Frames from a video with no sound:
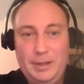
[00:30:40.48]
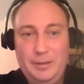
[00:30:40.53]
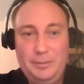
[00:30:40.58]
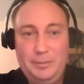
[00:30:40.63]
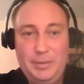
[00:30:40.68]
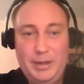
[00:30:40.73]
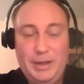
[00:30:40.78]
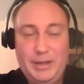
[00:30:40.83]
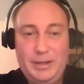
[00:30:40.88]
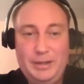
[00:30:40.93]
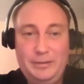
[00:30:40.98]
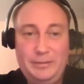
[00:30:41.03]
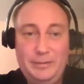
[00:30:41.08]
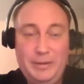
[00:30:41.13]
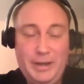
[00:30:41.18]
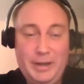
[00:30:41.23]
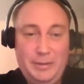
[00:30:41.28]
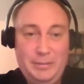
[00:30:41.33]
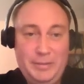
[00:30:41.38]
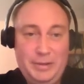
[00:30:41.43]
Alpine
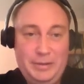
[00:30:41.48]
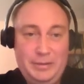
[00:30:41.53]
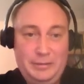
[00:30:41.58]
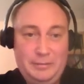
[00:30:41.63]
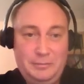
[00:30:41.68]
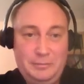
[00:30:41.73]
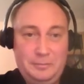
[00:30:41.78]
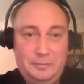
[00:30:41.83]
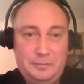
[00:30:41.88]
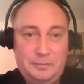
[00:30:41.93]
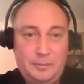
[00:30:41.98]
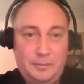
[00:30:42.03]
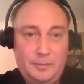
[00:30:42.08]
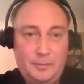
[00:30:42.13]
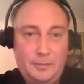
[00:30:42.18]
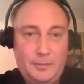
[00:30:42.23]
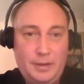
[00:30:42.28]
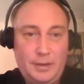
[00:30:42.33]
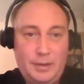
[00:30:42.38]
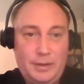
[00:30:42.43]
environment.
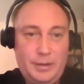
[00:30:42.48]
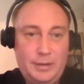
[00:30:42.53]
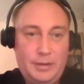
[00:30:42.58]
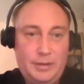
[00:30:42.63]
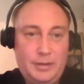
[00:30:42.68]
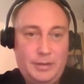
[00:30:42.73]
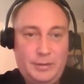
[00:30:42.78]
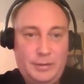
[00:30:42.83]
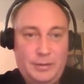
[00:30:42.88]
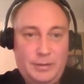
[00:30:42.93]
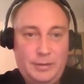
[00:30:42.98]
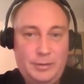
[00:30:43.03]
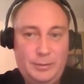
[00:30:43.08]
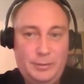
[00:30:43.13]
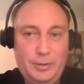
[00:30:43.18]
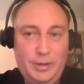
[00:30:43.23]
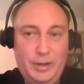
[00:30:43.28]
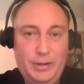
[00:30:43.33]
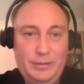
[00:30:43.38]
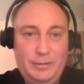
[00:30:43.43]
So
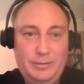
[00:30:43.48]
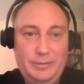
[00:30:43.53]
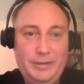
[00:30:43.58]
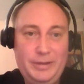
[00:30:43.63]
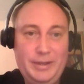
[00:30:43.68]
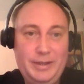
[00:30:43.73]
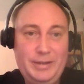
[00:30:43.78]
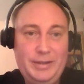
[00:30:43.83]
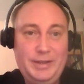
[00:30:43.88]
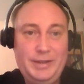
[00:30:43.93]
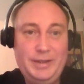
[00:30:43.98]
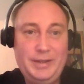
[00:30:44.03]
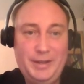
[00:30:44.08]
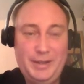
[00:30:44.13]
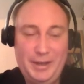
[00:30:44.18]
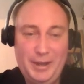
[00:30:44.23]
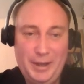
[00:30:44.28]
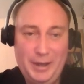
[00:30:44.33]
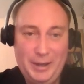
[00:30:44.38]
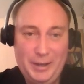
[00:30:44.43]
you have that
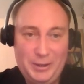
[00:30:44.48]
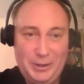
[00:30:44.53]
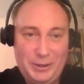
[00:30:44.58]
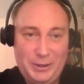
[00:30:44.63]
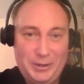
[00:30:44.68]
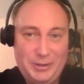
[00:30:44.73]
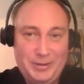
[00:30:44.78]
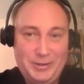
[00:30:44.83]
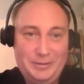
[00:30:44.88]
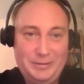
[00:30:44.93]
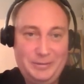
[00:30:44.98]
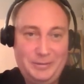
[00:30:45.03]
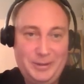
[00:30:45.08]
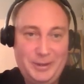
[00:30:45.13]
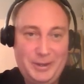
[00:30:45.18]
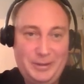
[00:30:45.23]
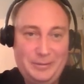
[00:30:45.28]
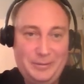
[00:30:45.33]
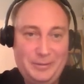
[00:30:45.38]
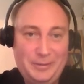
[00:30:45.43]
ash
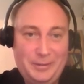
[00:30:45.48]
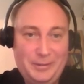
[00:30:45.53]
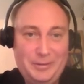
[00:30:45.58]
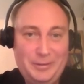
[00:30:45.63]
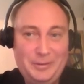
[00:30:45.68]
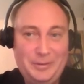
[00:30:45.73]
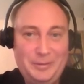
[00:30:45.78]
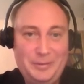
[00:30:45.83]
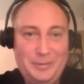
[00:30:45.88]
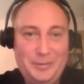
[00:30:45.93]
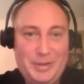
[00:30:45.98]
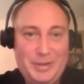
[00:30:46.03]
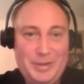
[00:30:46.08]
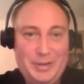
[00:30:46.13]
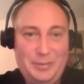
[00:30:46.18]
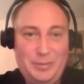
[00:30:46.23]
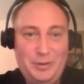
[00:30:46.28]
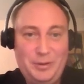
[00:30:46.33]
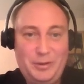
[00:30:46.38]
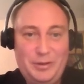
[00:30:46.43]
flavor of
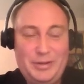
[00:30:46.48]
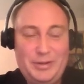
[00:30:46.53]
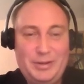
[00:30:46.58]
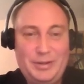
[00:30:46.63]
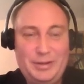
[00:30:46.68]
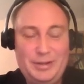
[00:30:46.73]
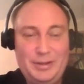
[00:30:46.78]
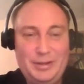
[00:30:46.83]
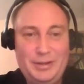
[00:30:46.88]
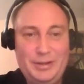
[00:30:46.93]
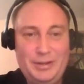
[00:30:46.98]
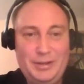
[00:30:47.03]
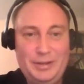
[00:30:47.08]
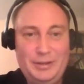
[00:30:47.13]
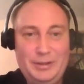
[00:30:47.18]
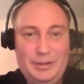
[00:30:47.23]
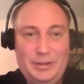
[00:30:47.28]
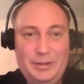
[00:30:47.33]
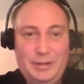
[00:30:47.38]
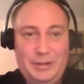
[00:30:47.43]
Busybox
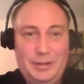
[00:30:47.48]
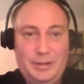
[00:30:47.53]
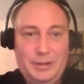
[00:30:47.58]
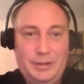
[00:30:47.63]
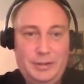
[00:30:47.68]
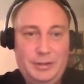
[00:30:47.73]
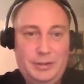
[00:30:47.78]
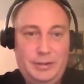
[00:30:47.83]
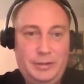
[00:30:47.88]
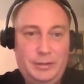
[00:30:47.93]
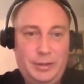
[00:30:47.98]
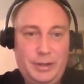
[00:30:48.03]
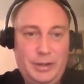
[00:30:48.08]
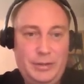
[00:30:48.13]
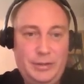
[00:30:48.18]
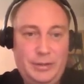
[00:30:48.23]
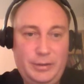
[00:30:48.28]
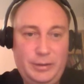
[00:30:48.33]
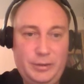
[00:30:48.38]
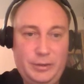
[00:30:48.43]
to
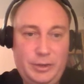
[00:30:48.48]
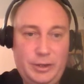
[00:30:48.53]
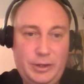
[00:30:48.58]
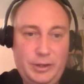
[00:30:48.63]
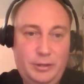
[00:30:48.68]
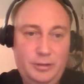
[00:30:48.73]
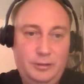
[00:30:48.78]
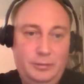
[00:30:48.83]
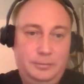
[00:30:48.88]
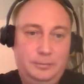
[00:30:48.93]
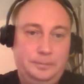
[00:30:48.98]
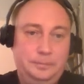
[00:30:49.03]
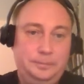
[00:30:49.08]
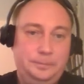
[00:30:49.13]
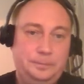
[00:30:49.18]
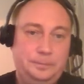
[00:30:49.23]
have in the shell.